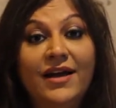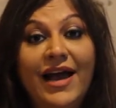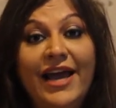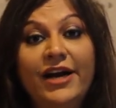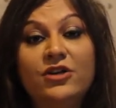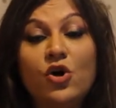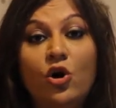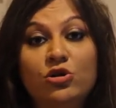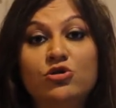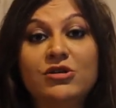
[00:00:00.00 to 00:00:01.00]
and it's
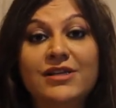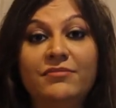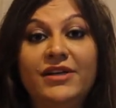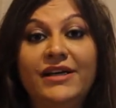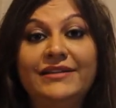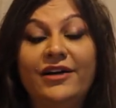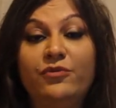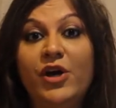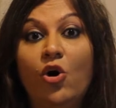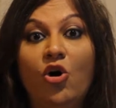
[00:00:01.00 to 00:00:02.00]
also something that
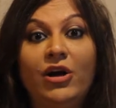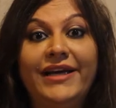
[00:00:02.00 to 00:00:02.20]
we all